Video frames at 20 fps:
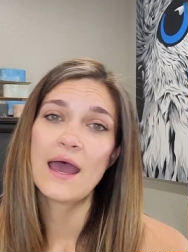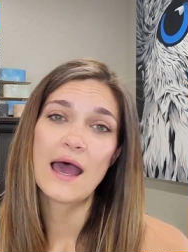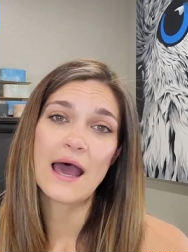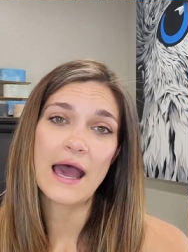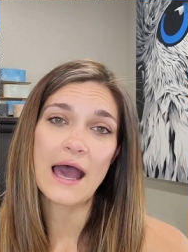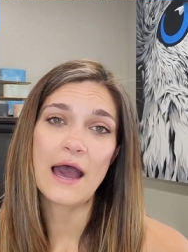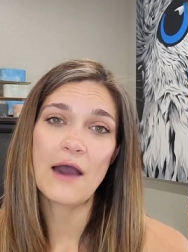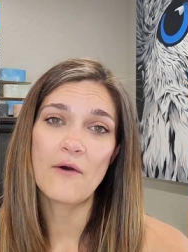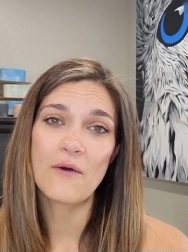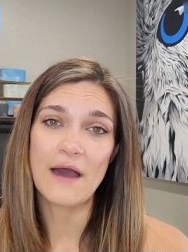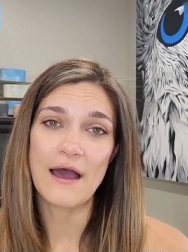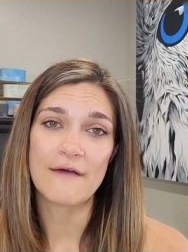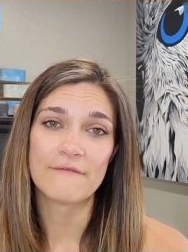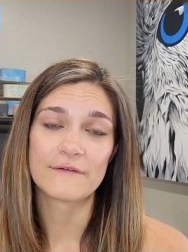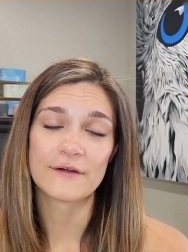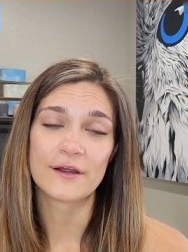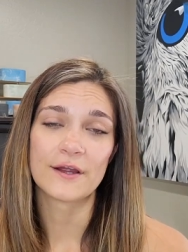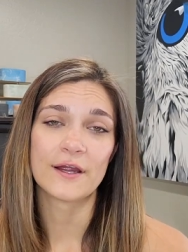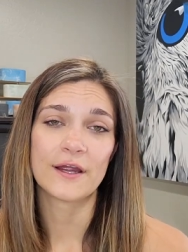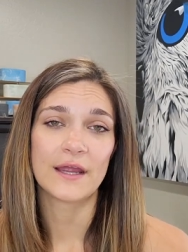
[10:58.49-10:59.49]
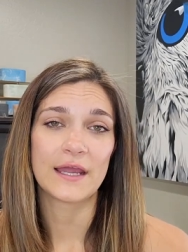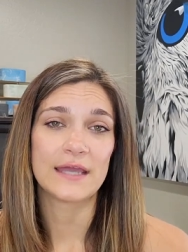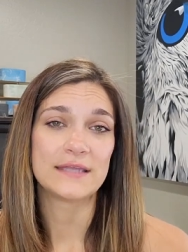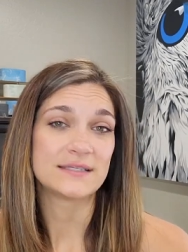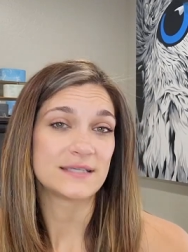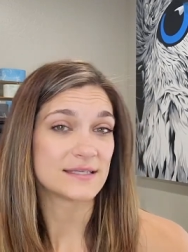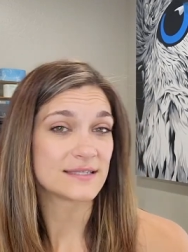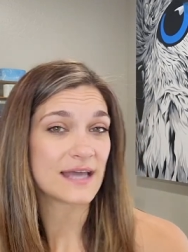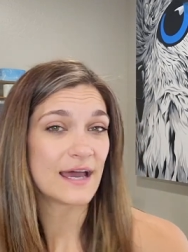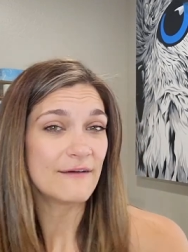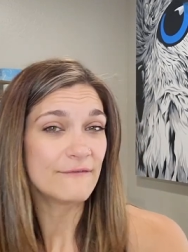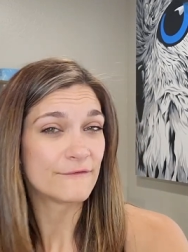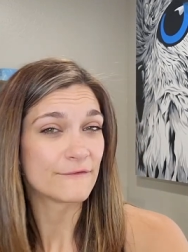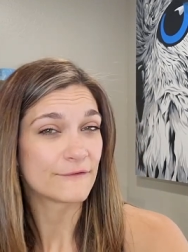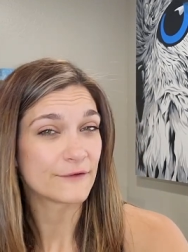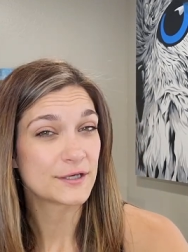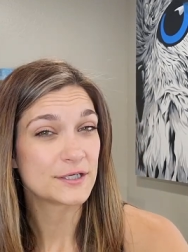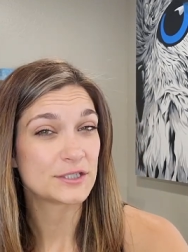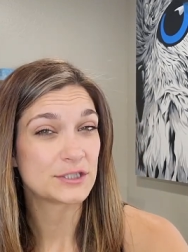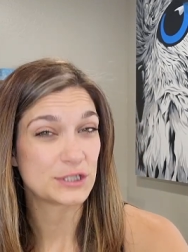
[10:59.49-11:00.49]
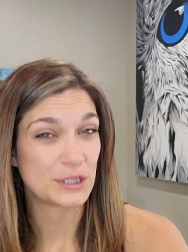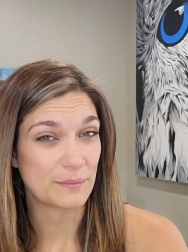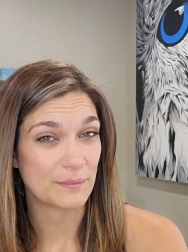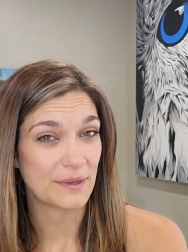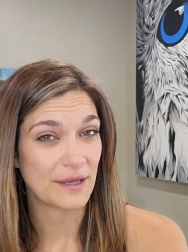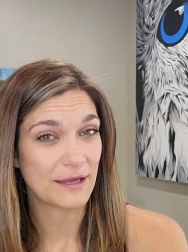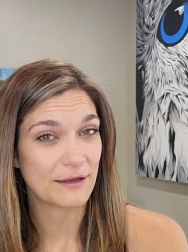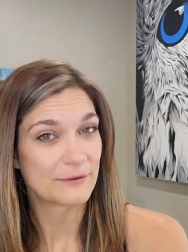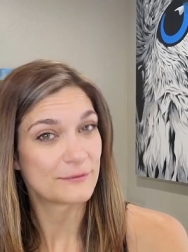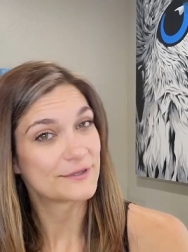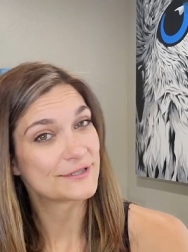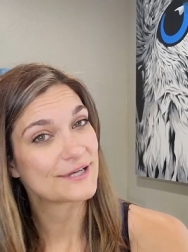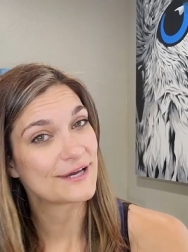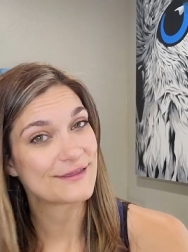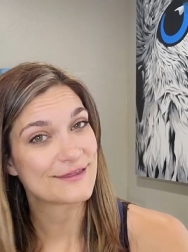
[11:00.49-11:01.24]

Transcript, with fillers: However, it does have free shipping, which I